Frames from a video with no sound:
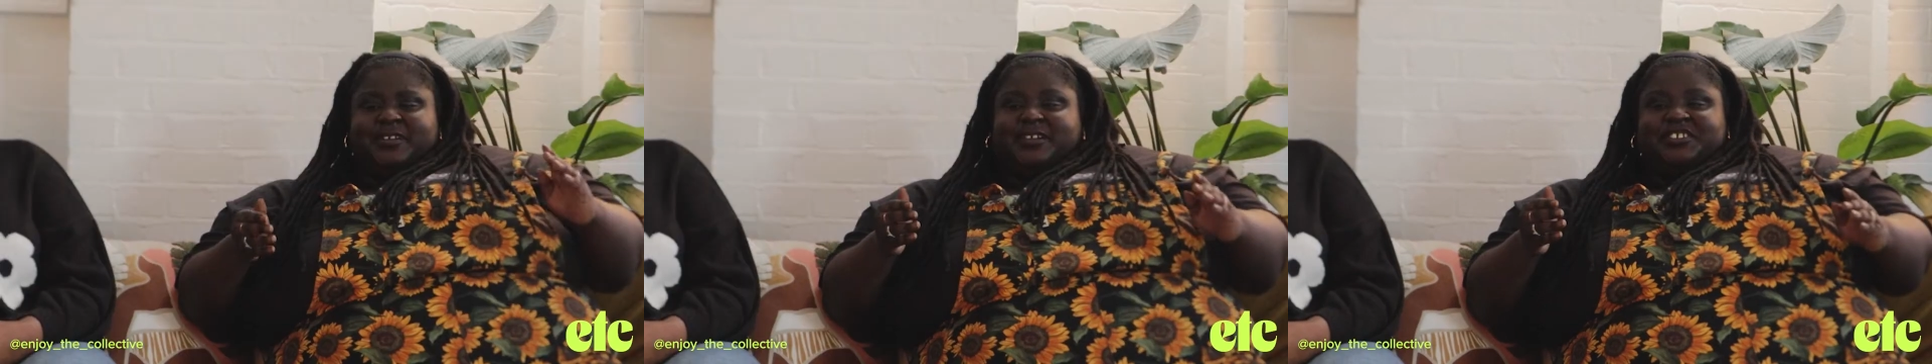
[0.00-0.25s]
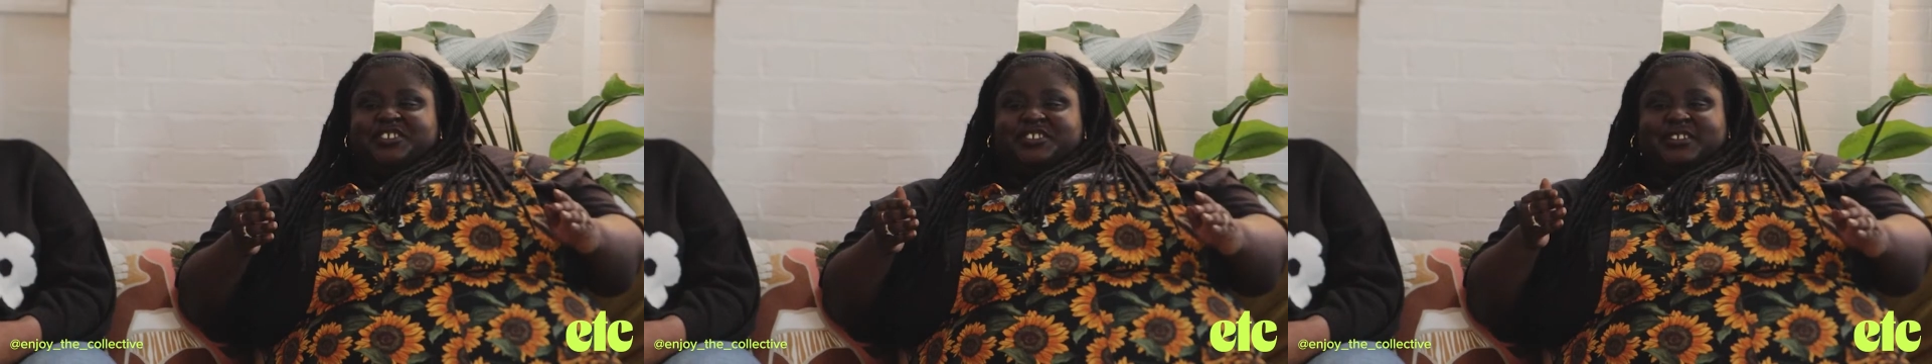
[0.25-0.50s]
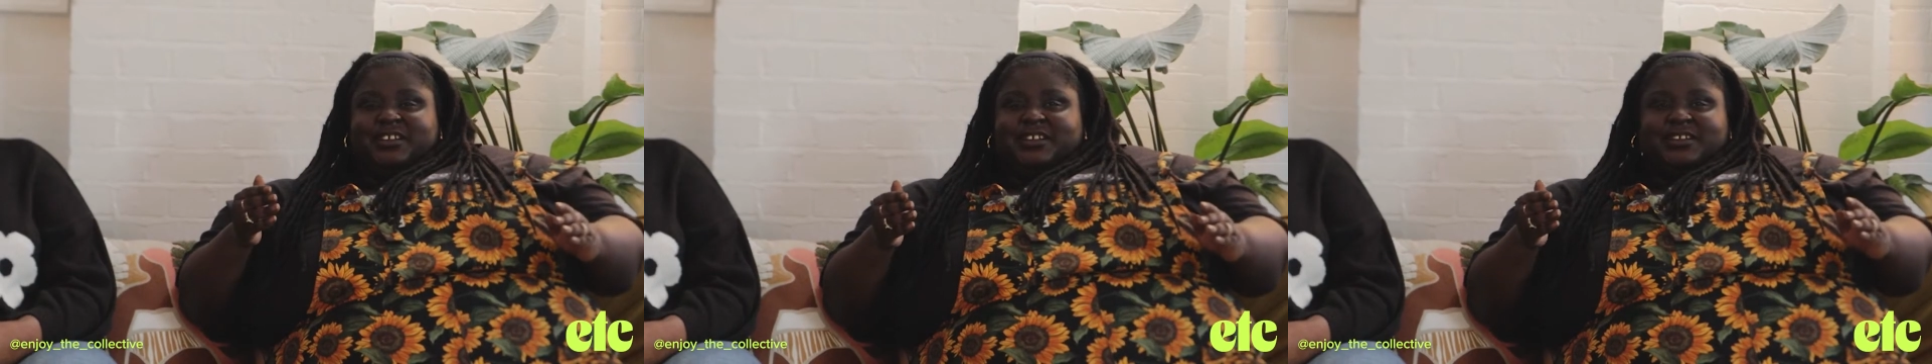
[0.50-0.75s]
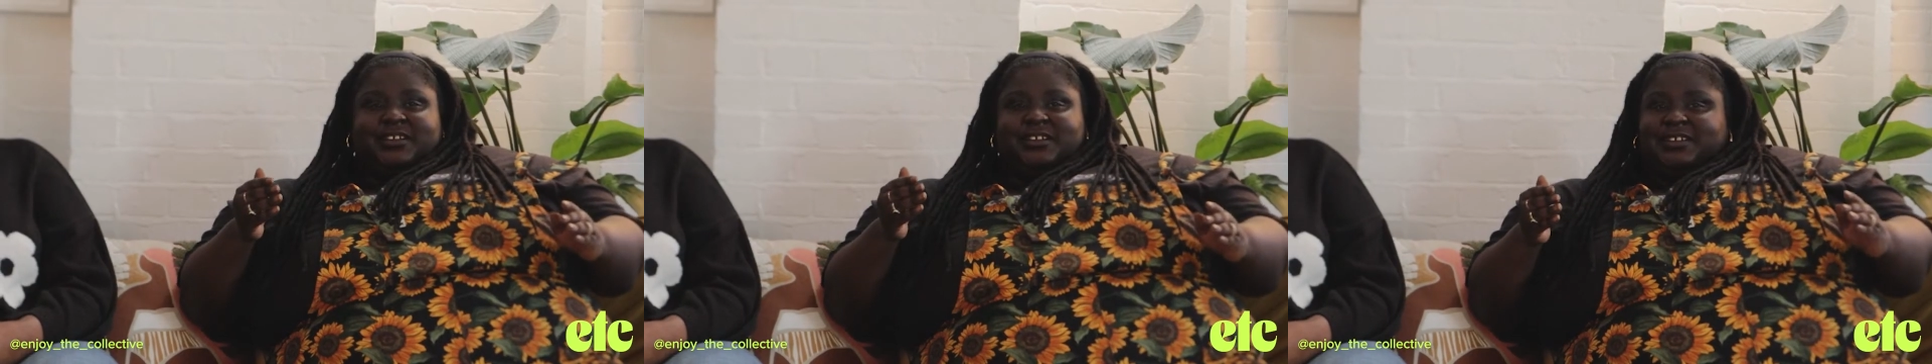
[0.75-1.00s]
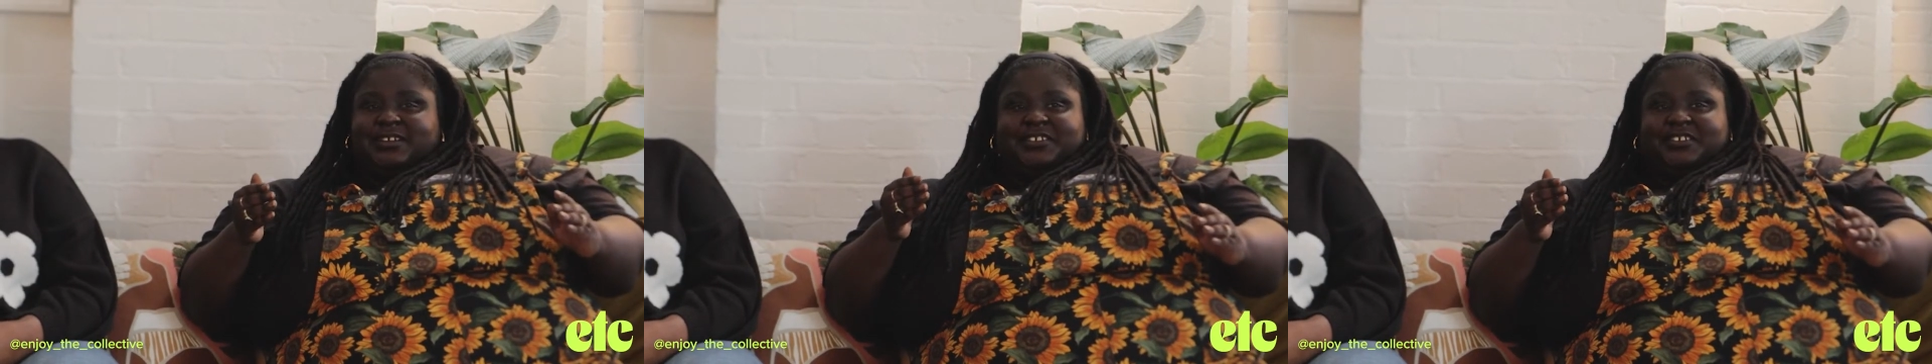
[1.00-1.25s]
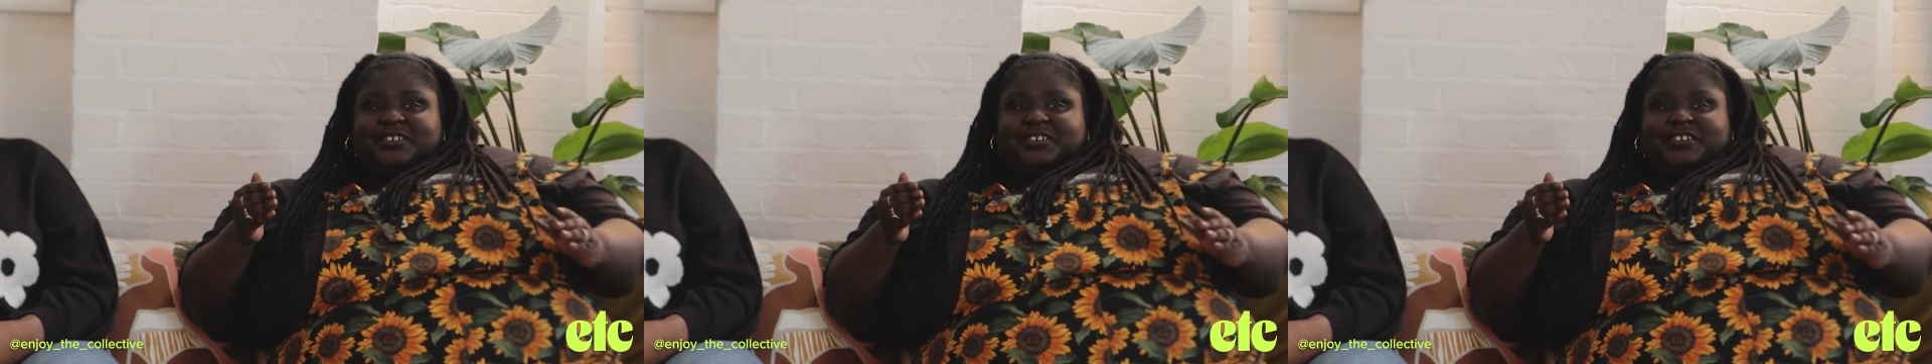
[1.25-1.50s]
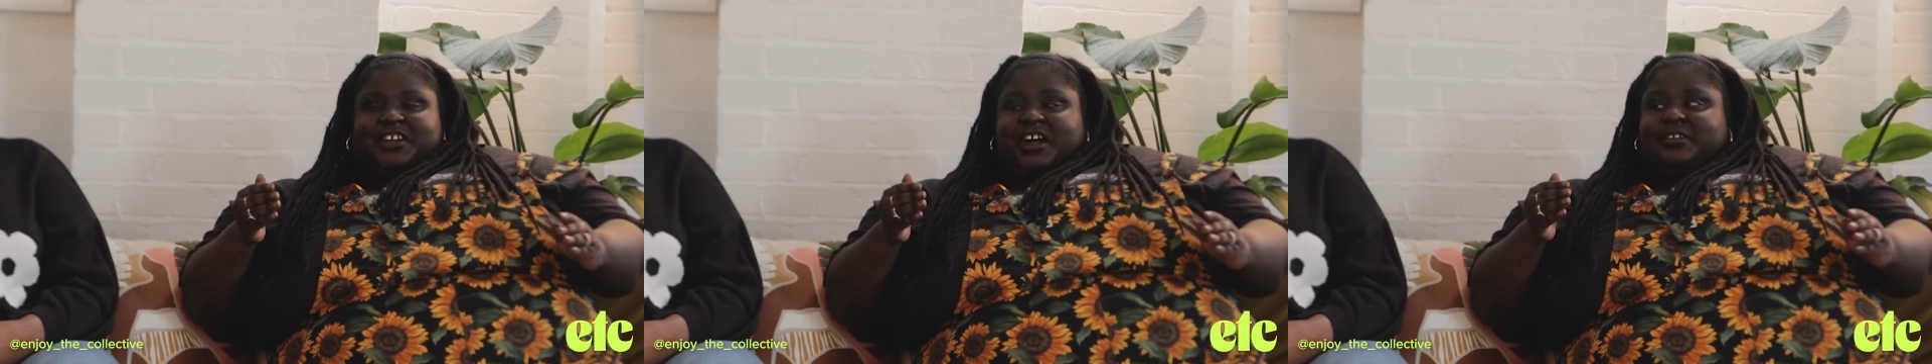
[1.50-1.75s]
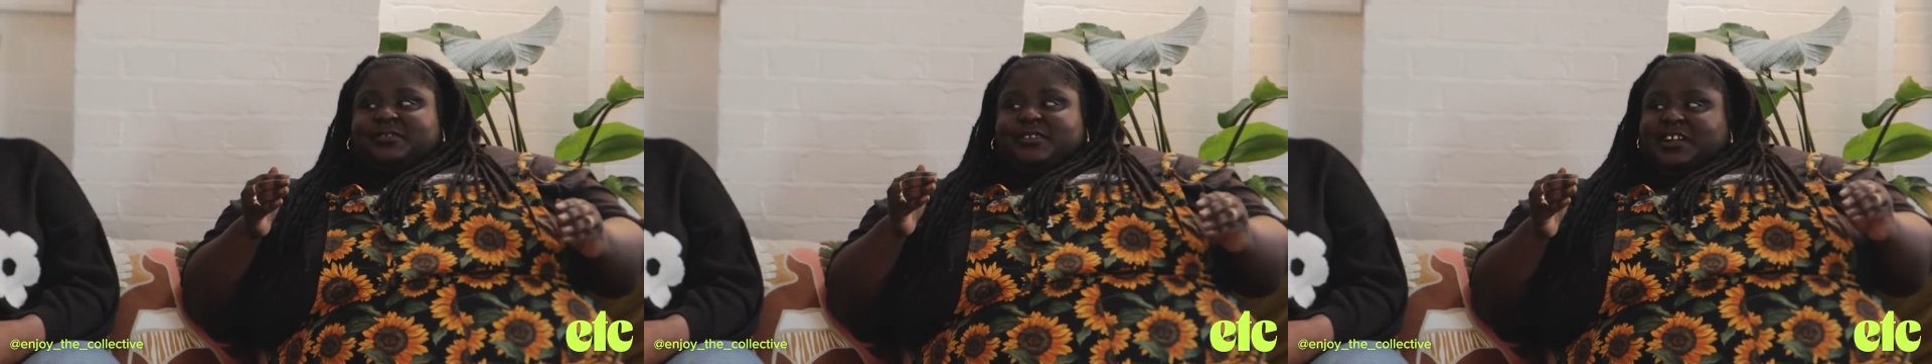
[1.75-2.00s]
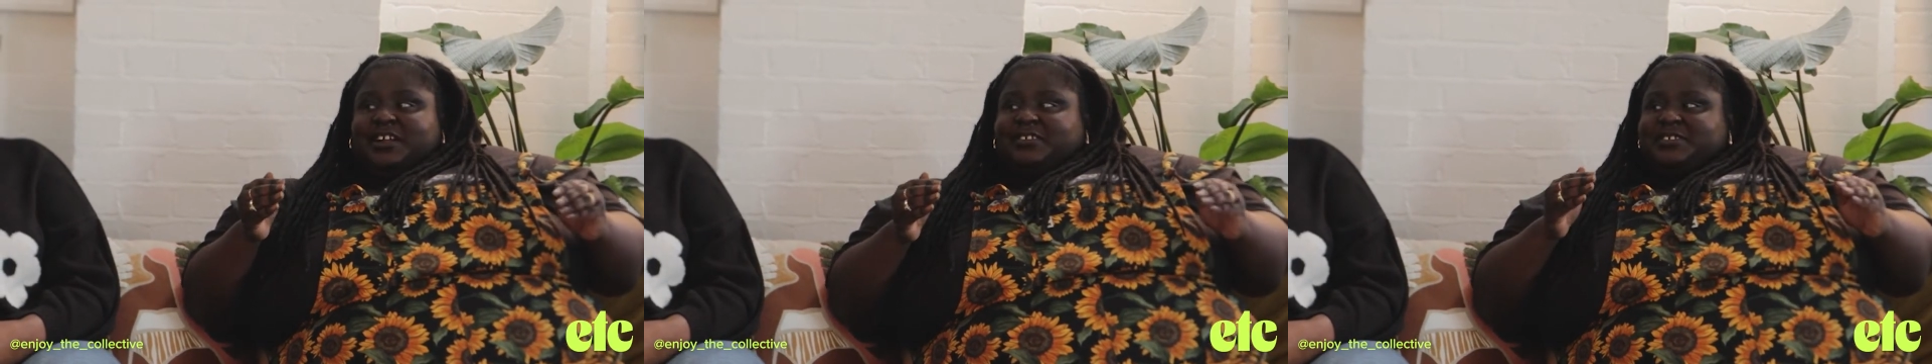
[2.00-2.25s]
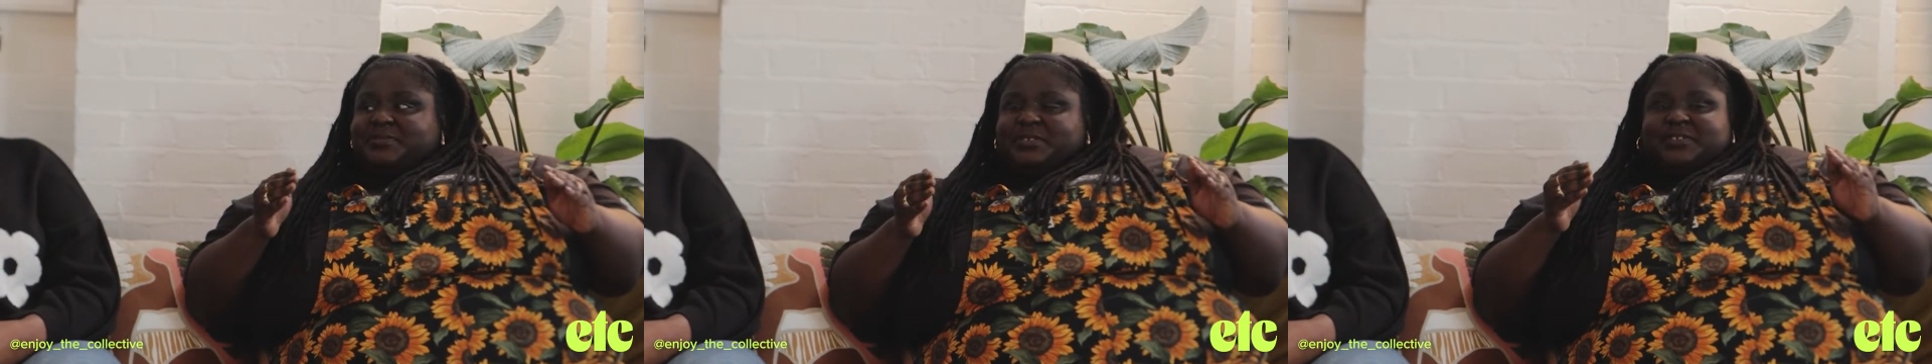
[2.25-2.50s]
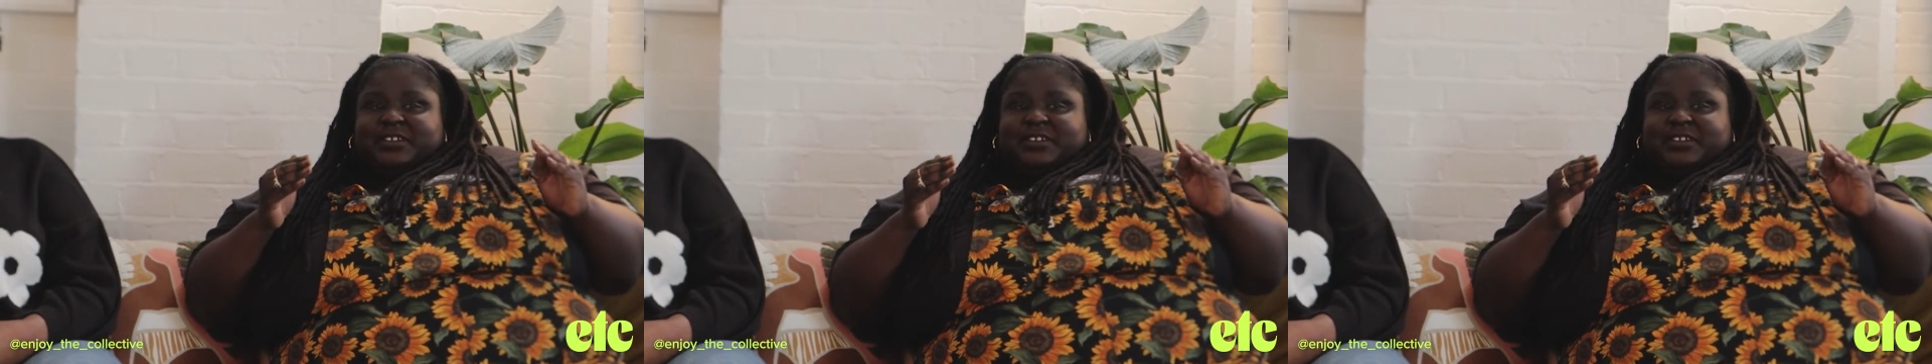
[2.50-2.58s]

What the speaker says: and it's just like sometimes